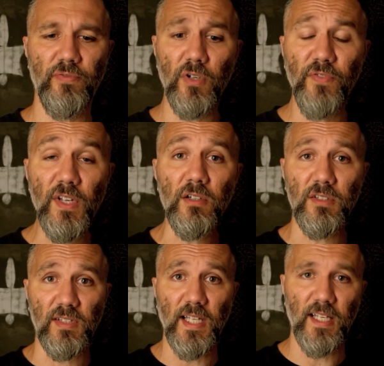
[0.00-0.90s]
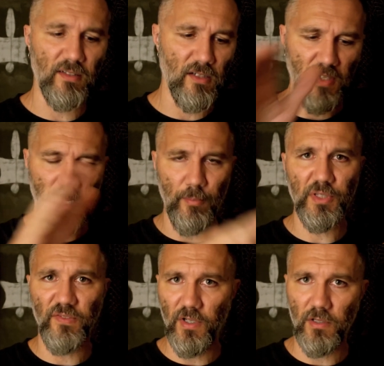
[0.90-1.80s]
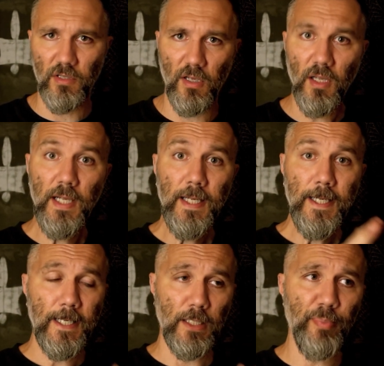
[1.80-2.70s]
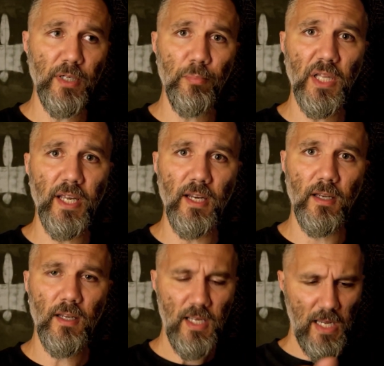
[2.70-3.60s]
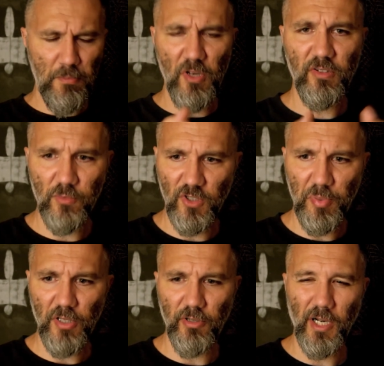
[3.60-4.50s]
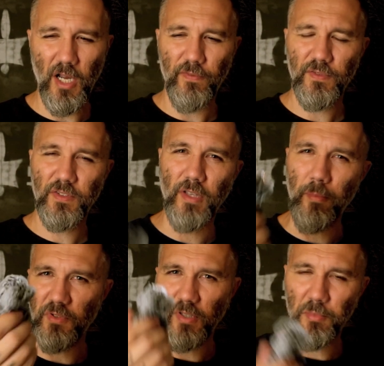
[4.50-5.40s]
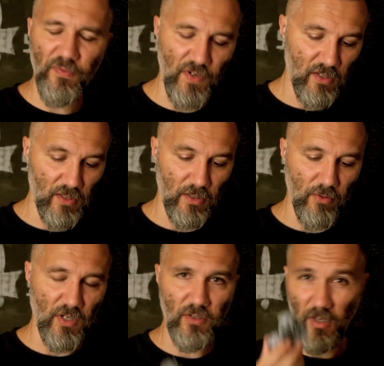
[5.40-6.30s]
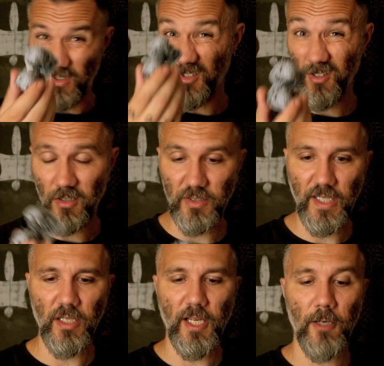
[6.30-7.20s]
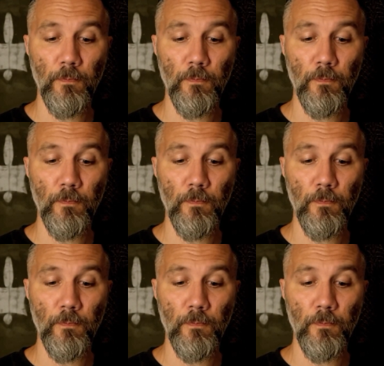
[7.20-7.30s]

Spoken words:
For a vehicle, it's less because I can put the vehicle on the build plate. And most of them just peel right off. Some of the figures I do are still a little delicate.